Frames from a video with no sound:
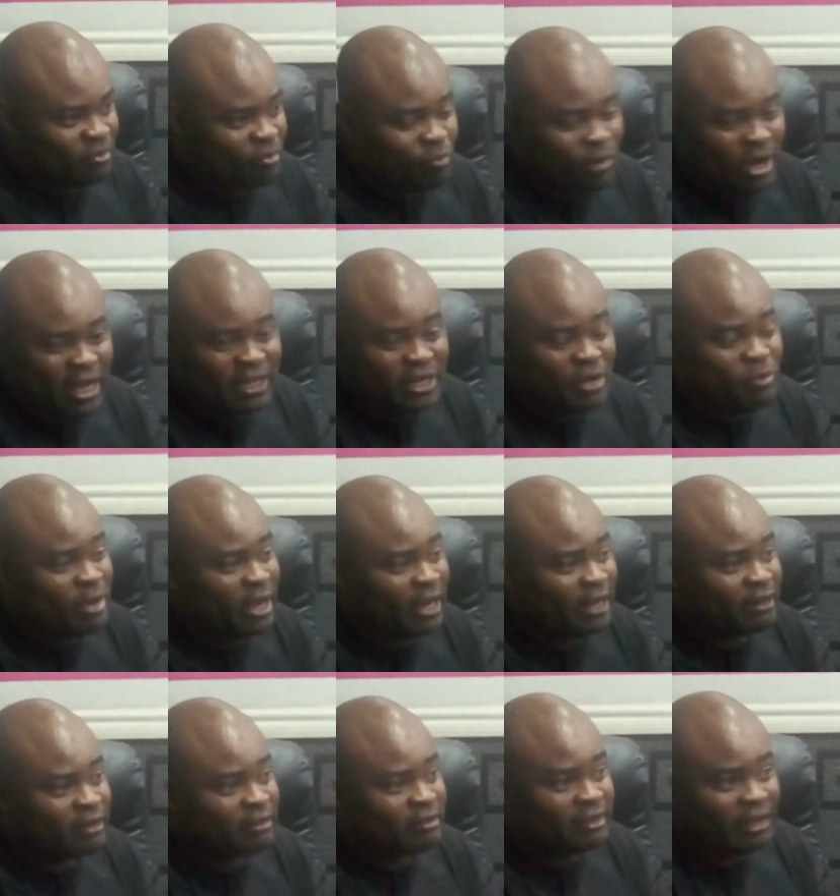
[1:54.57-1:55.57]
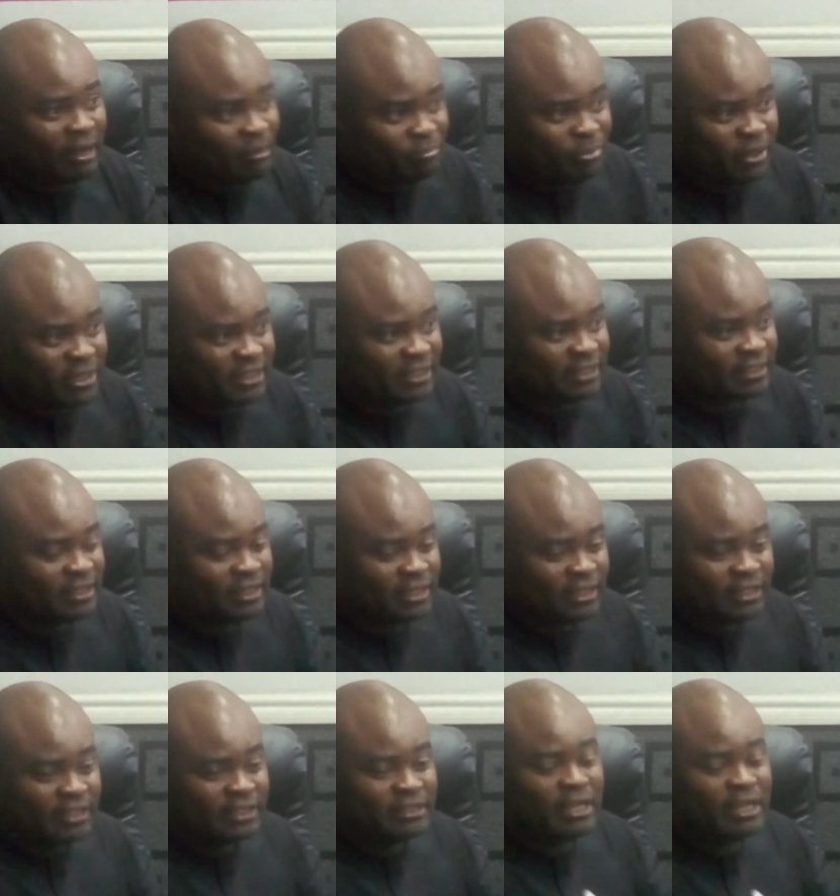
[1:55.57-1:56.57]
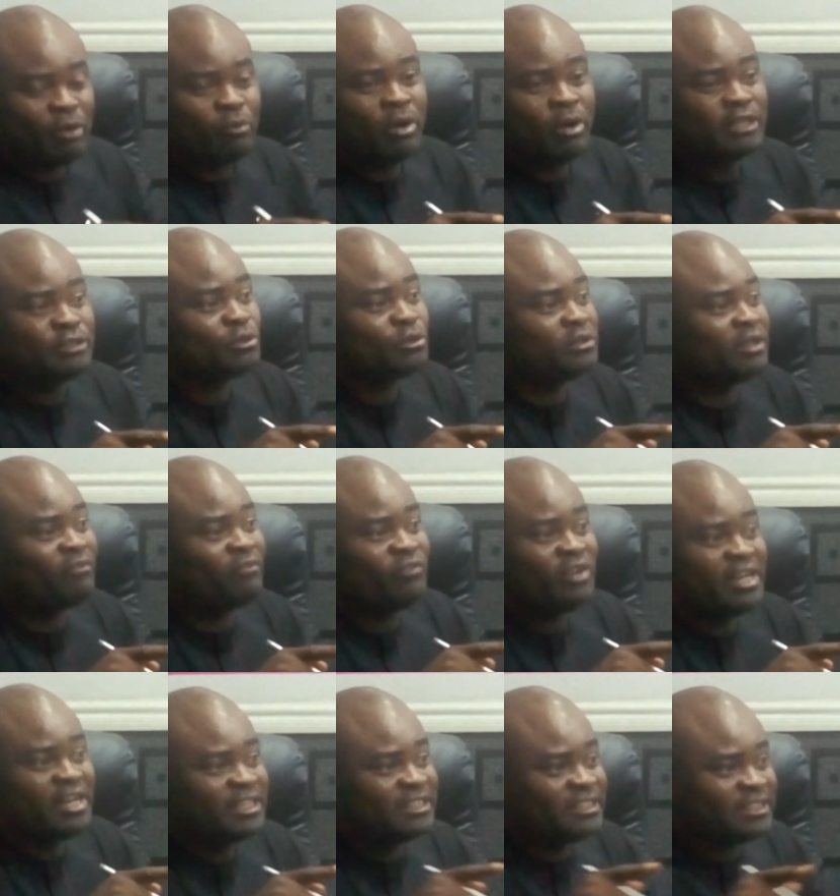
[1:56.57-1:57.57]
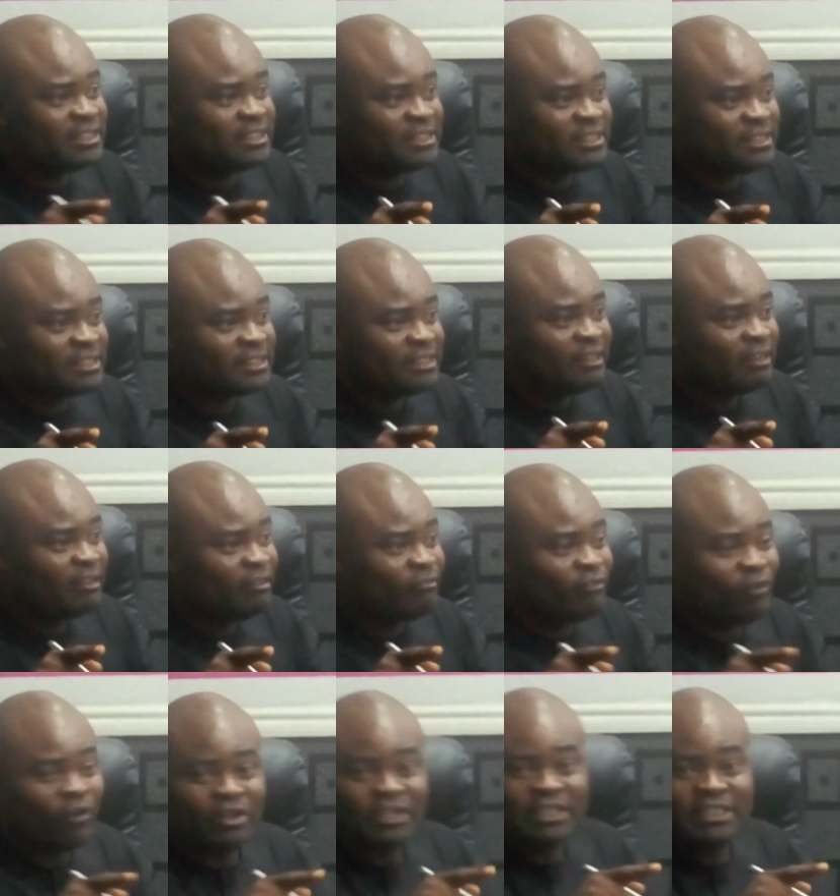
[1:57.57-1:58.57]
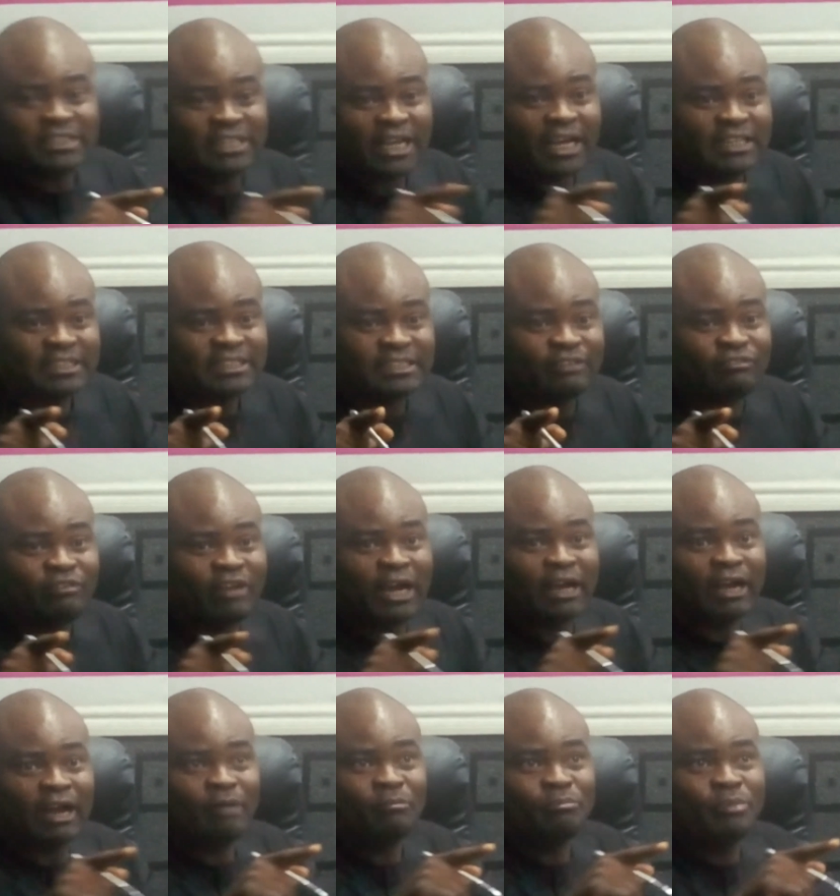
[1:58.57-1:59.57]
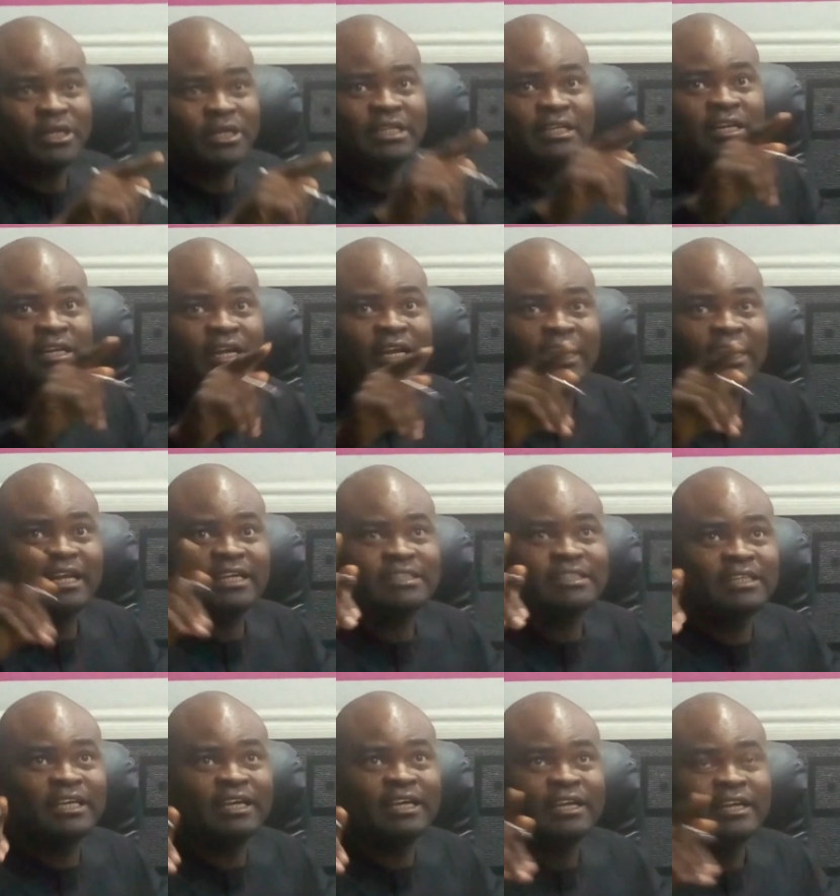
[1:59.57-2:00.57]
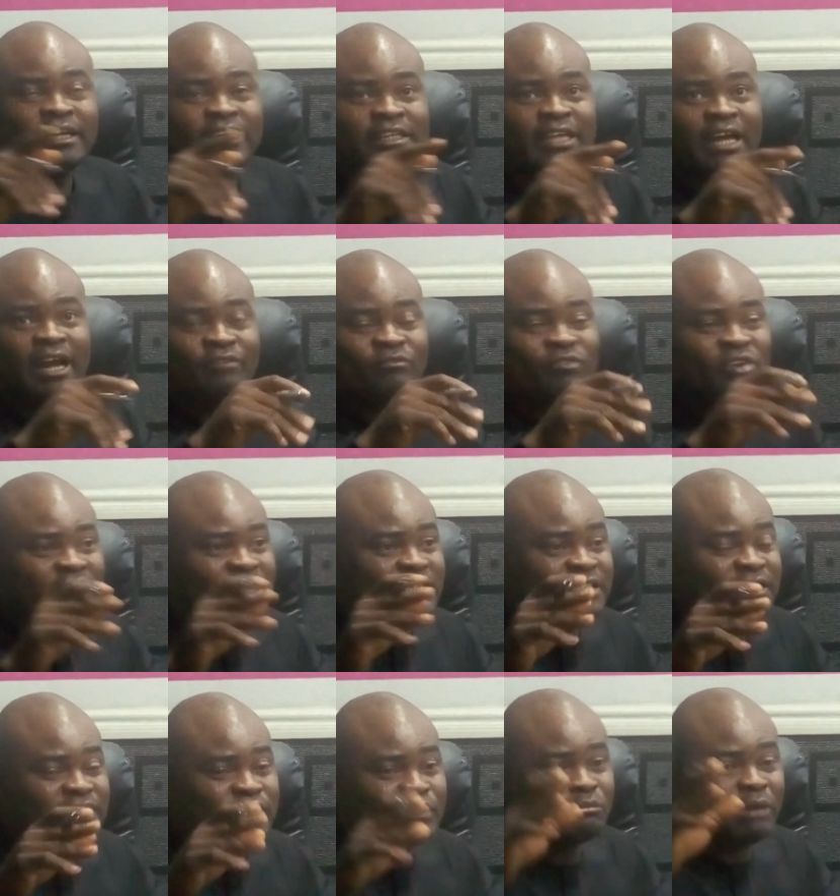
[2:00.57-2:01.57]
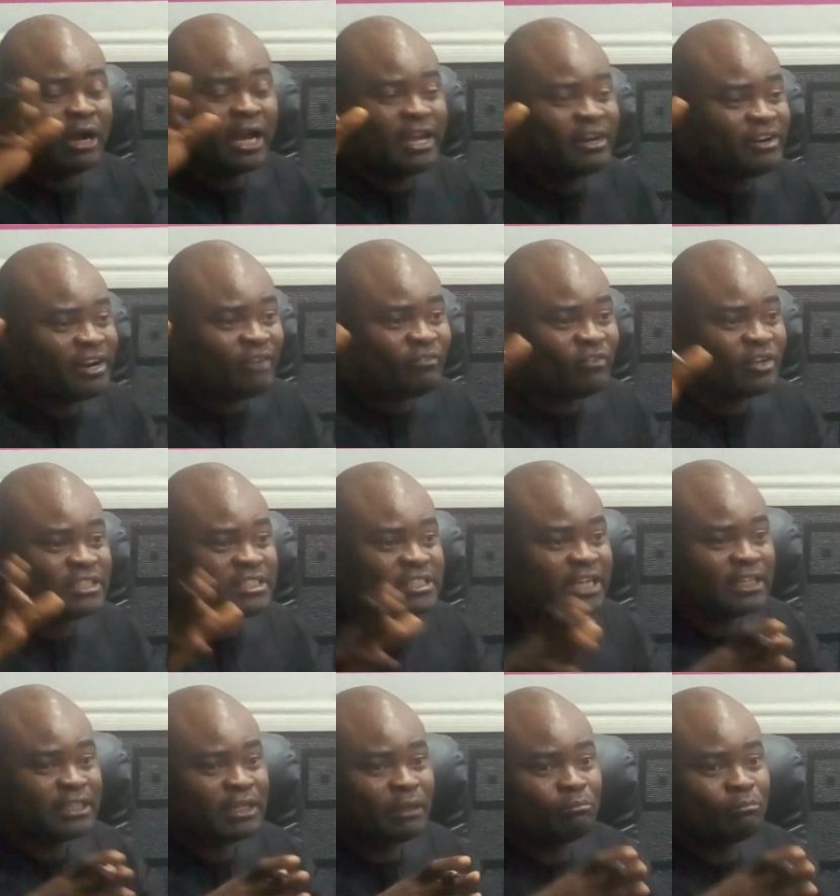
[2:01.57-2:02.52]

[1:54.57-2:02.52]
while they were campaigning, they went to the villages. For instance, if you are campaigning, let's say there are villages in my area, for instance, in